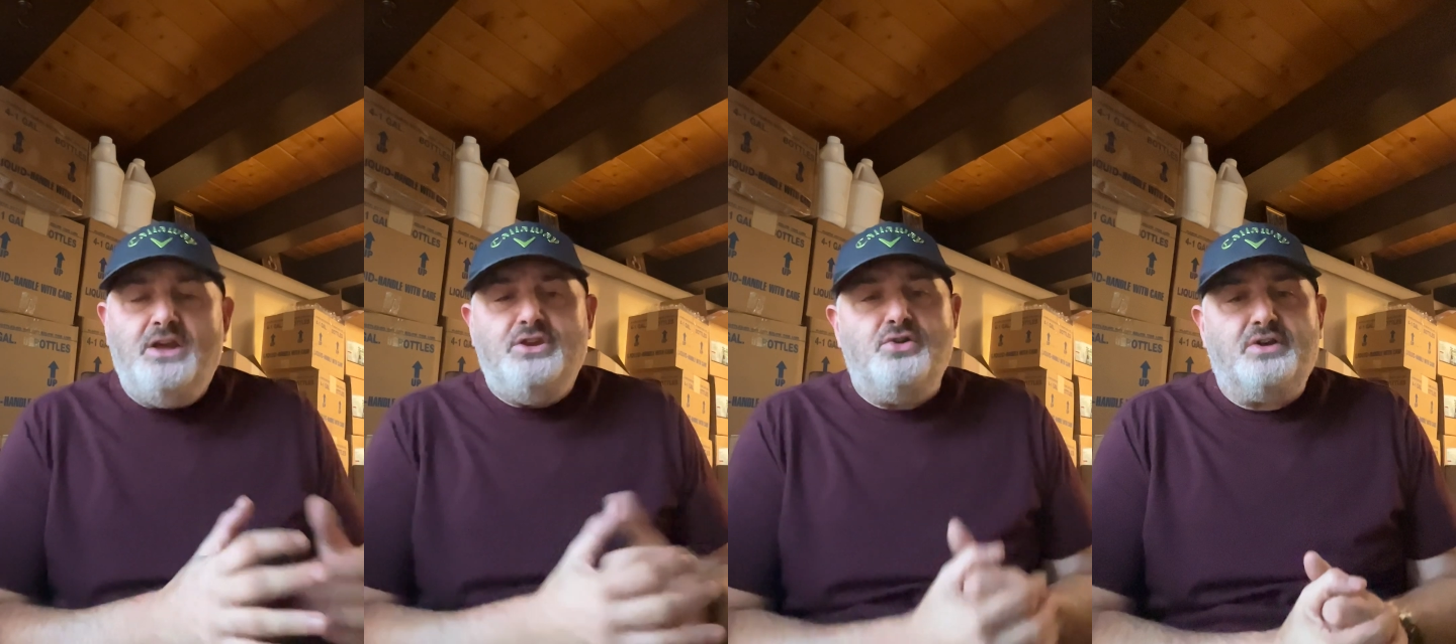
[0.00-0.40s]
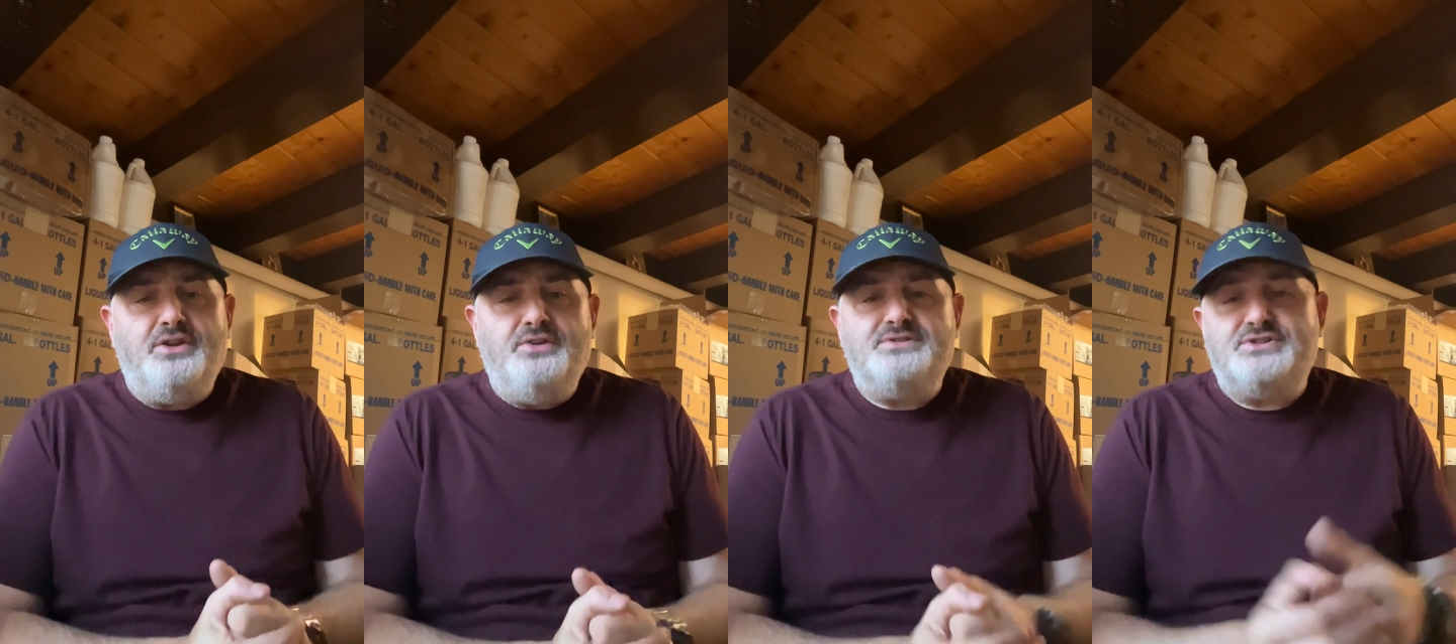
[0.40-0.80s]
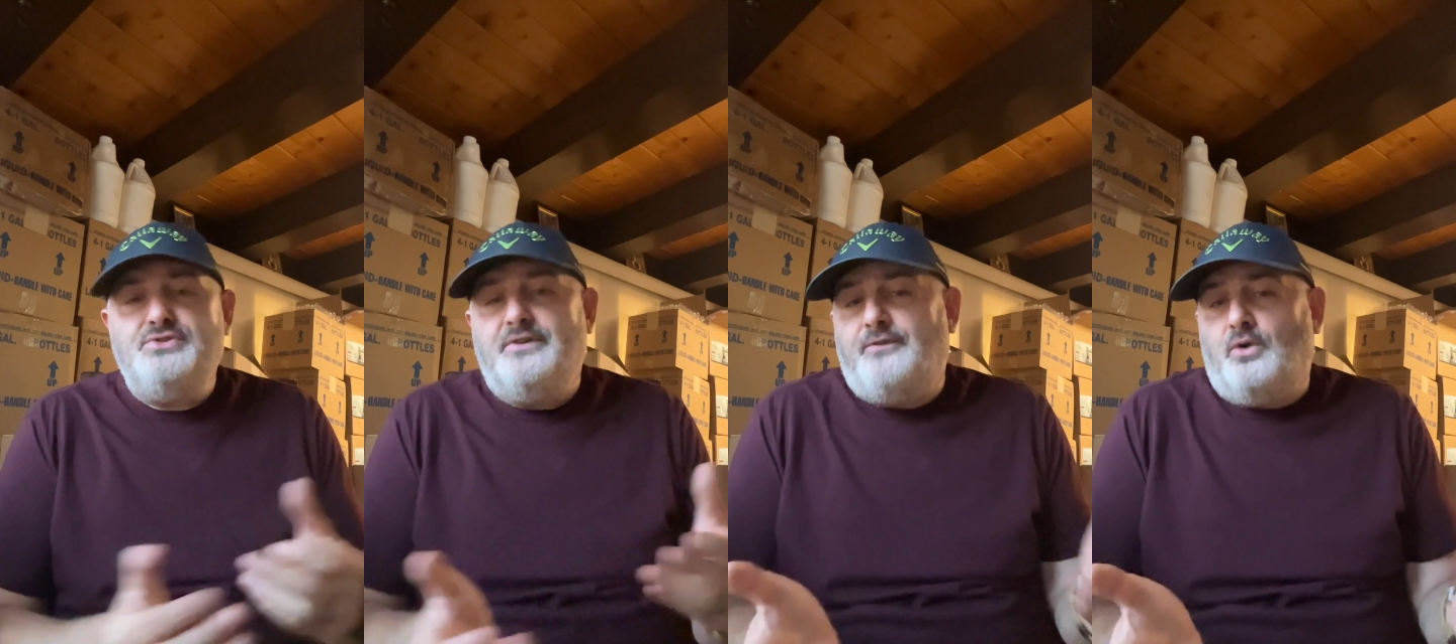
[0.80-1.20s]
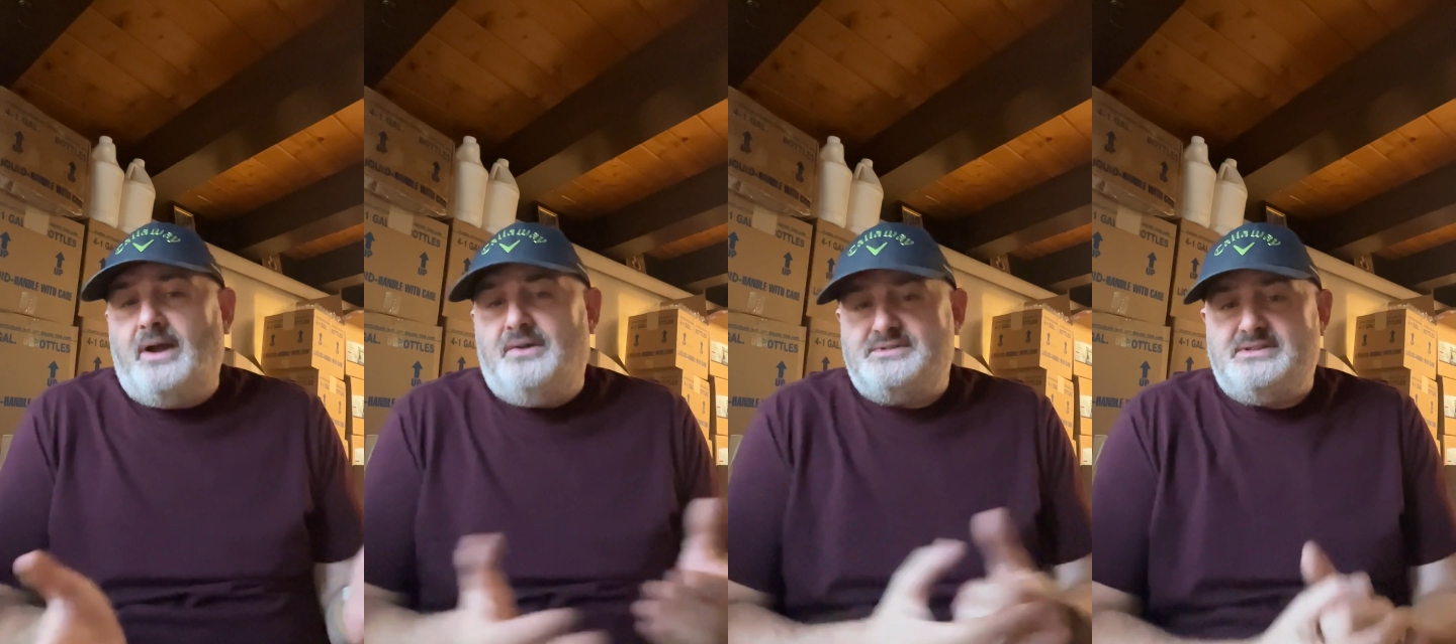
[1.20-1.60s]
you could use 2 to 4
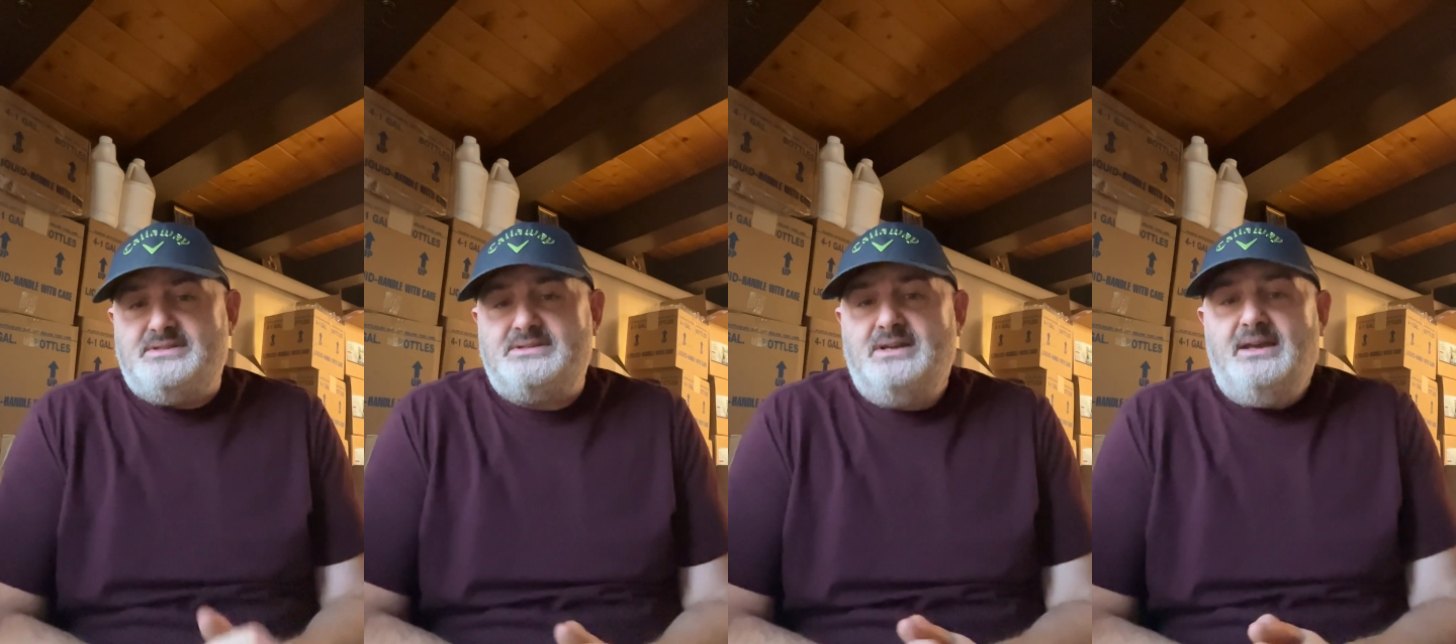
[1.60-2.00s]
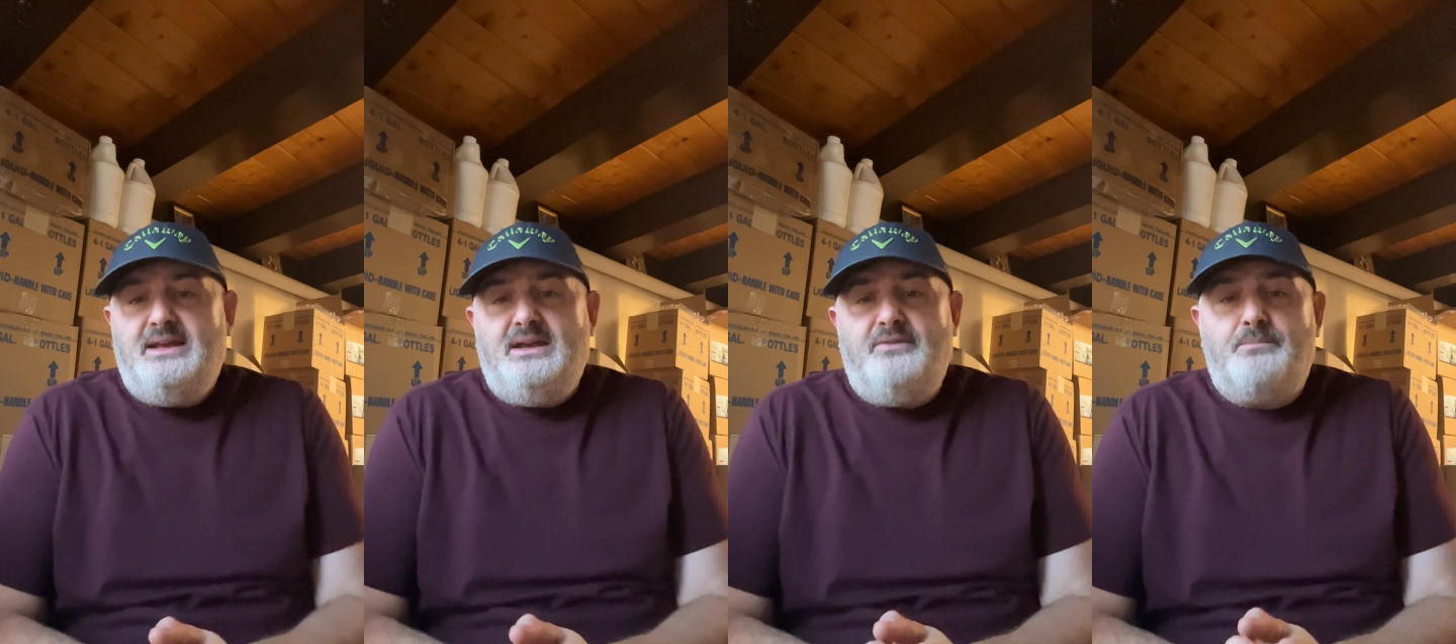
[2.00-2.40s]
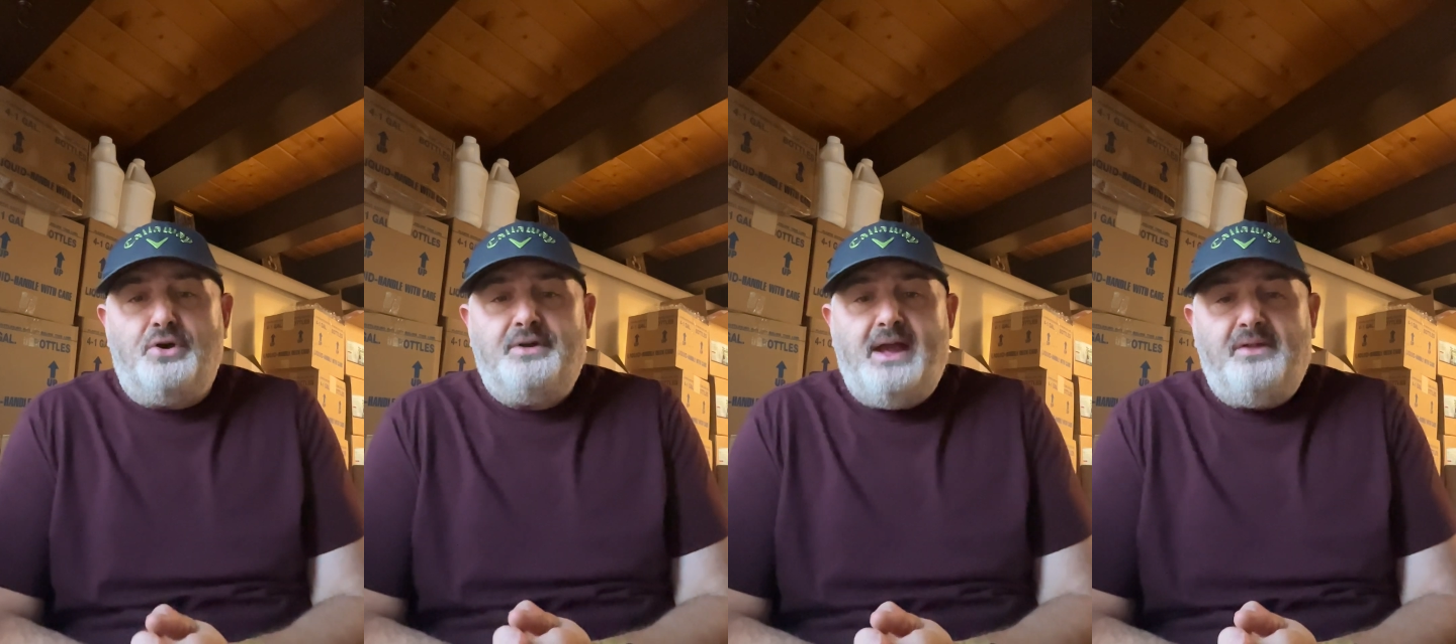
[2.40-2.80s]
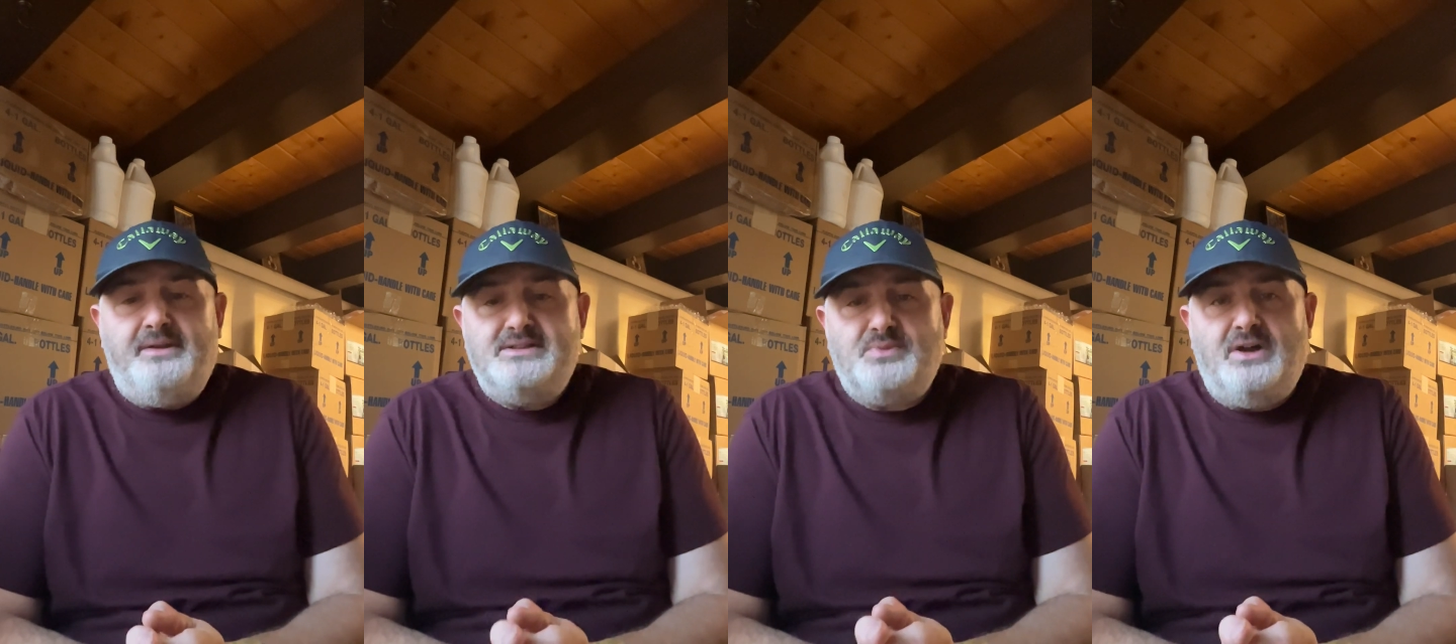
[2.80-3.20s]
ounces per
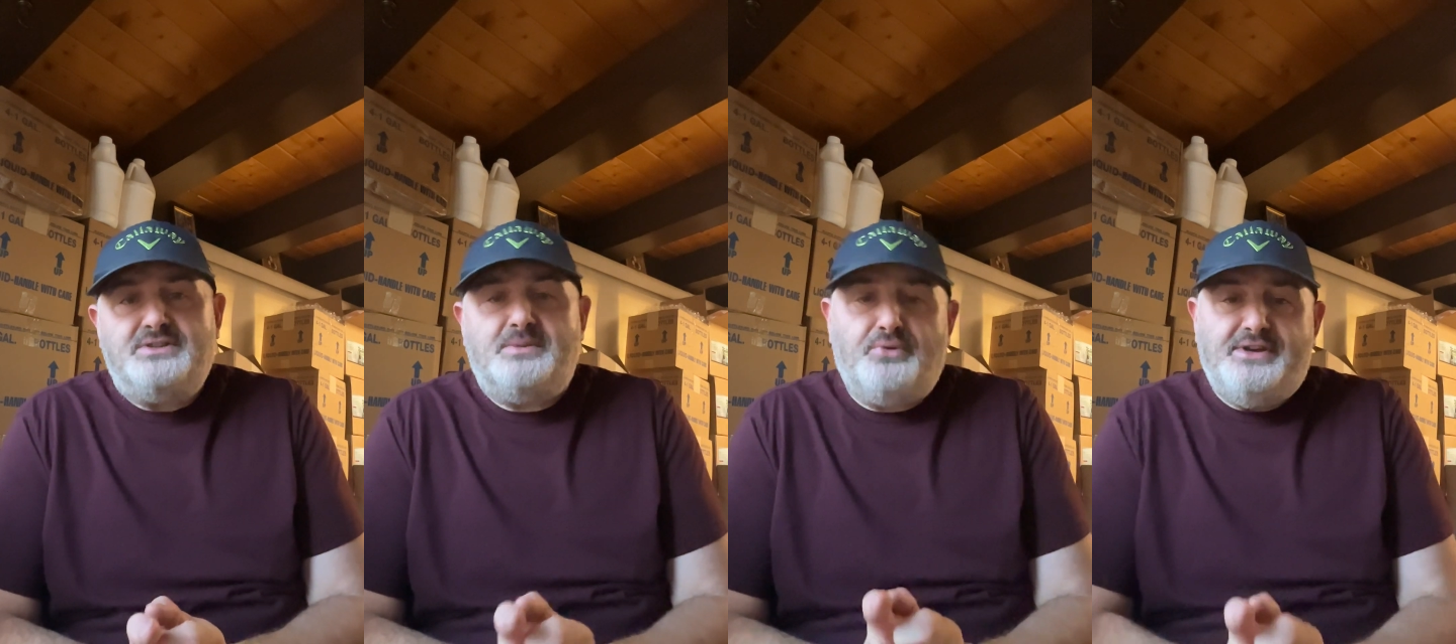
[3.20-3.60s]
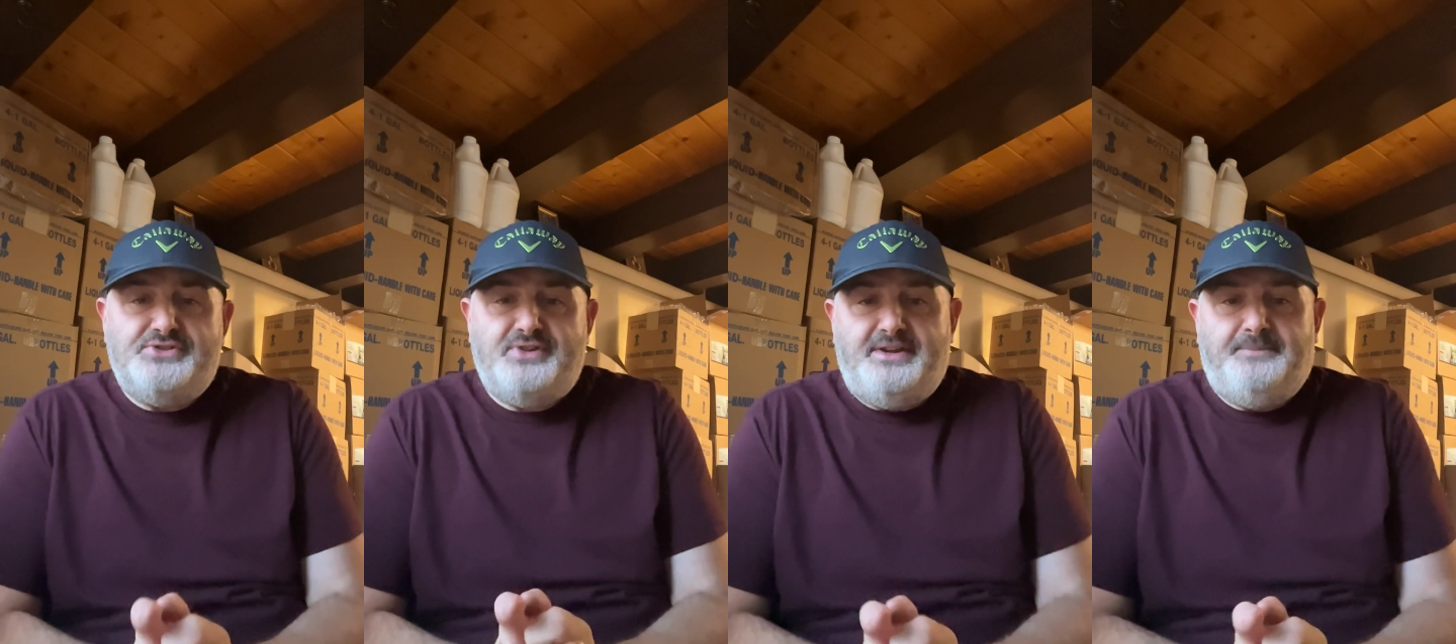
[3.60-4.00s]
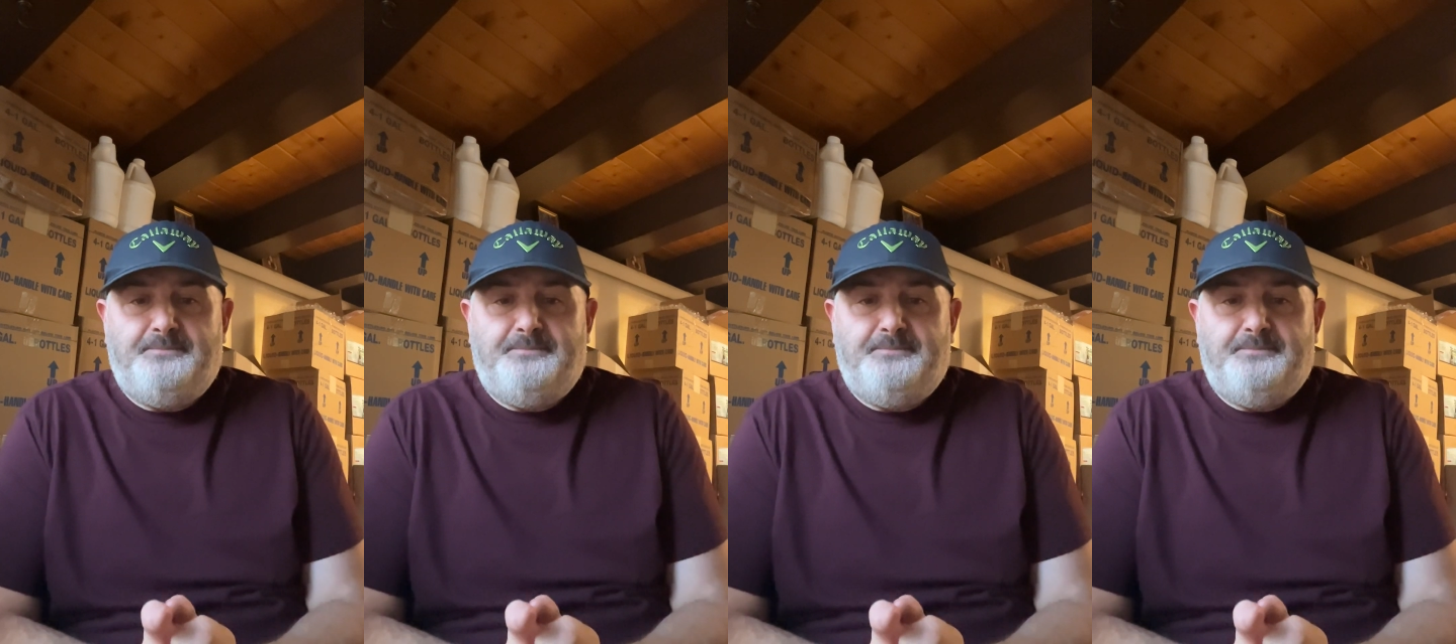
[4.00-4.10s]
gallon as well to pre-treat.